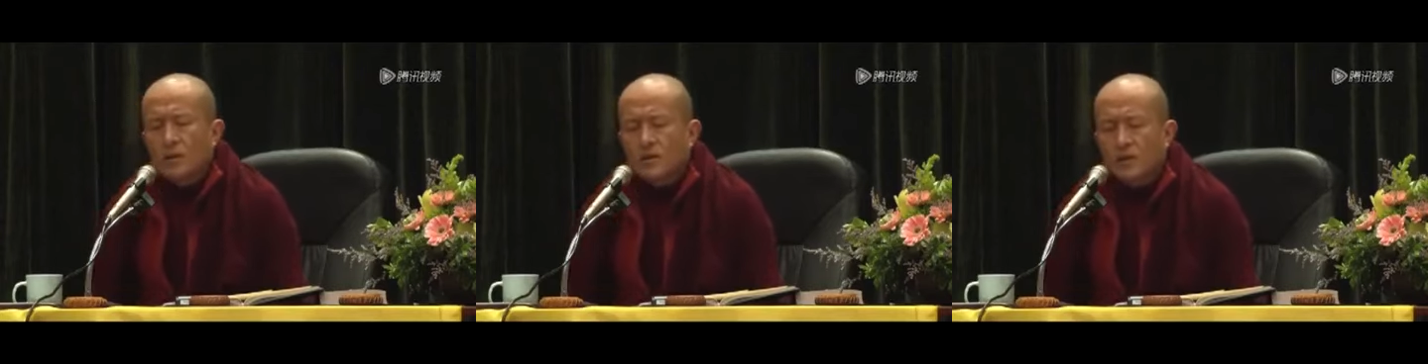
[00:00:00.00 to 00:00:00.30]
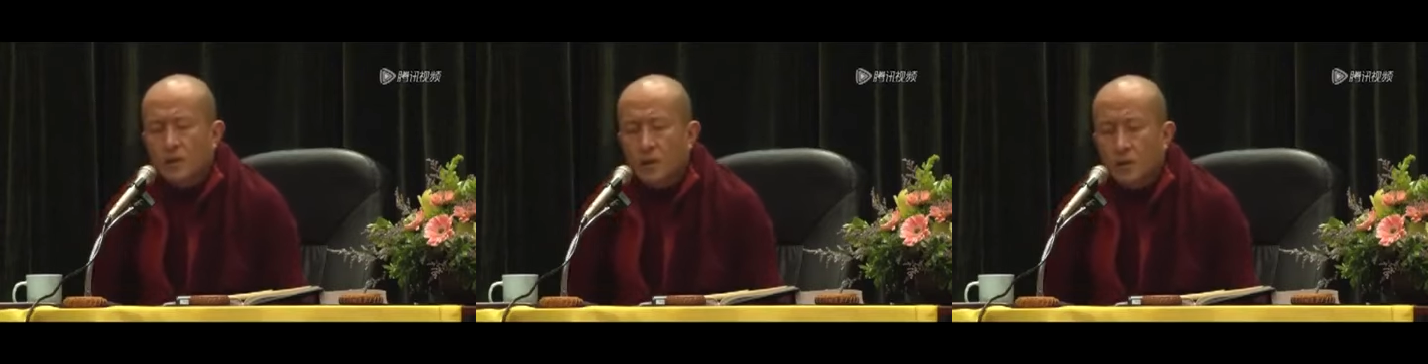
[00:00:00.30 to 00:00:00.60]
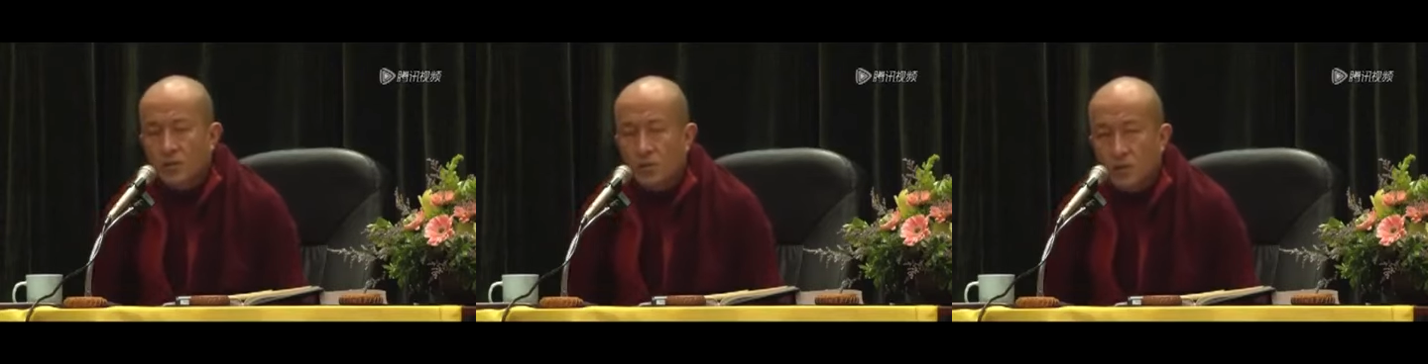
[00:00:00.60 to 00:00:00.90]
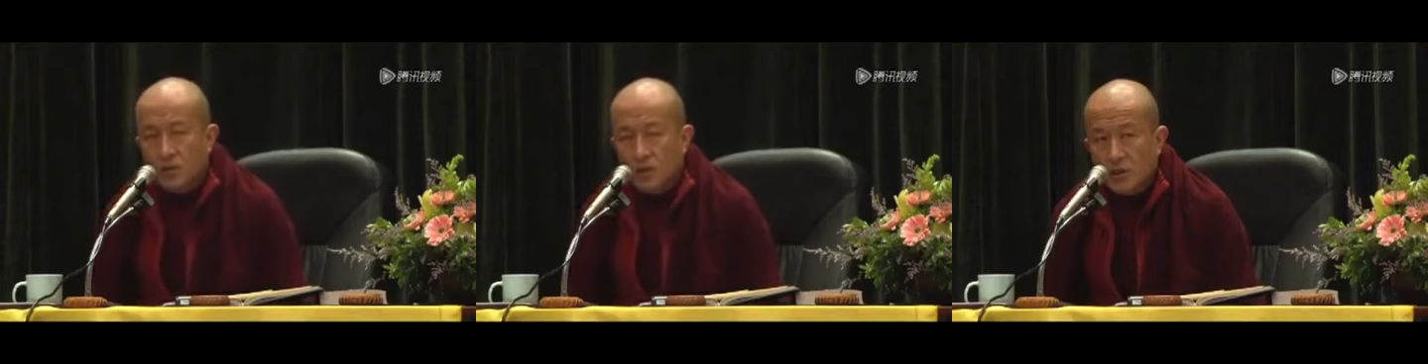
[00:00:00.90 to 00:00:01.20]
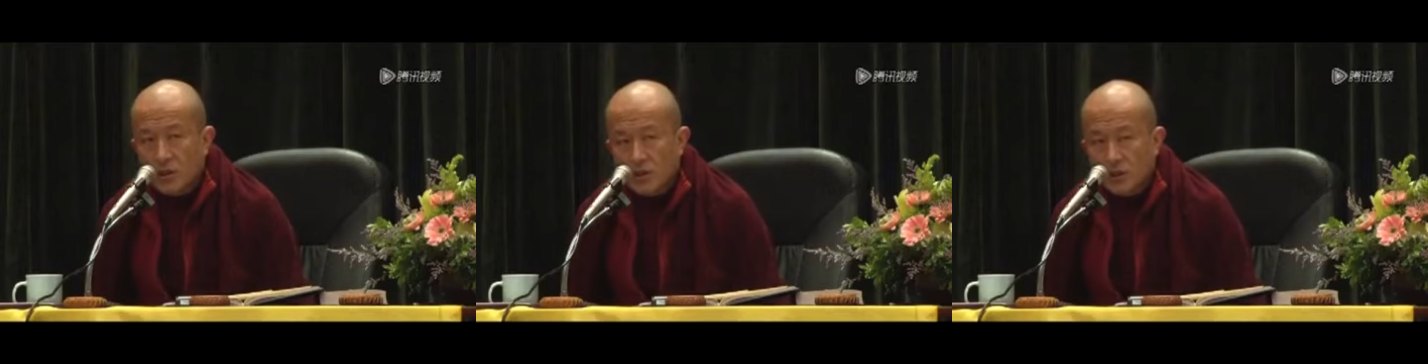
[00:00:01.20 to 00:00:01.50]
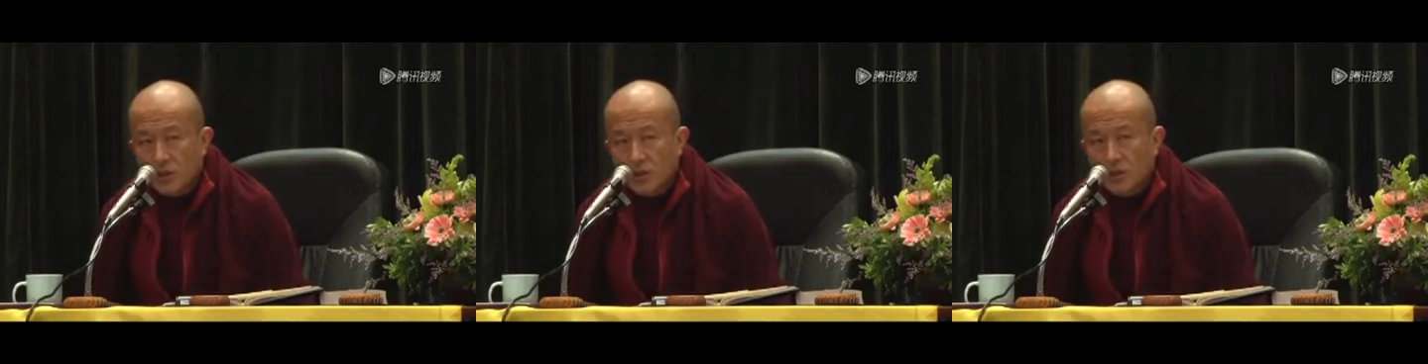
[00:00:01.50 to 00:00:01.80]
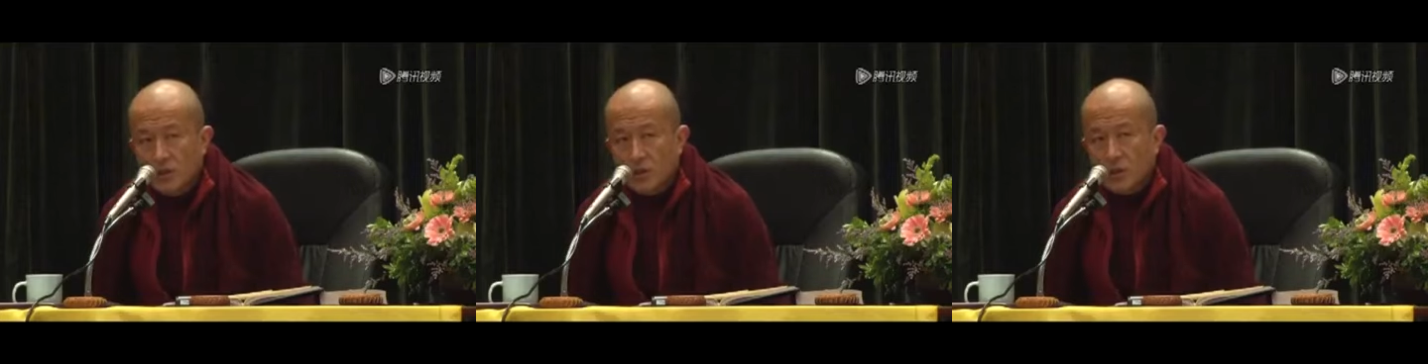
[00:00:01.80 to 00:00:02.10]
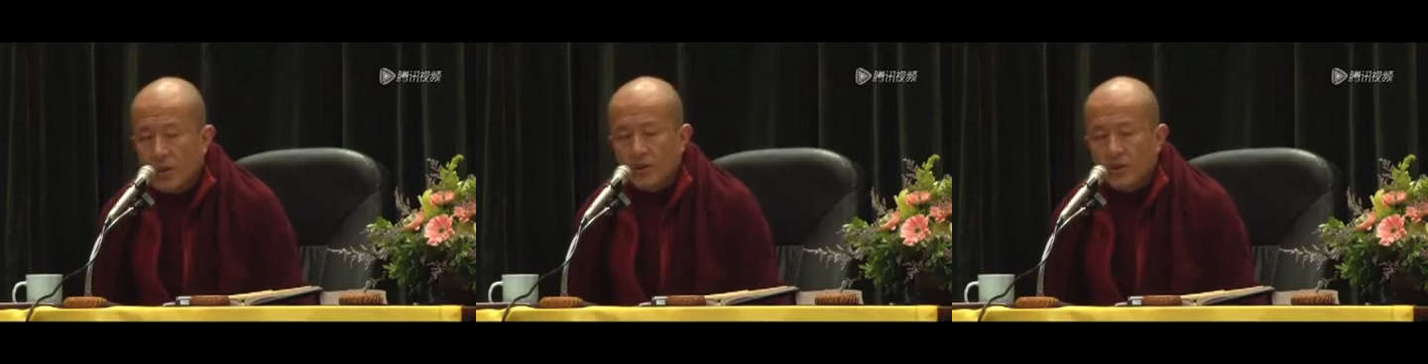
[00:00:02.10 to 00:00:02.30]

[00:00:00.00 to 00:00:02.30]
transfer our consciousness.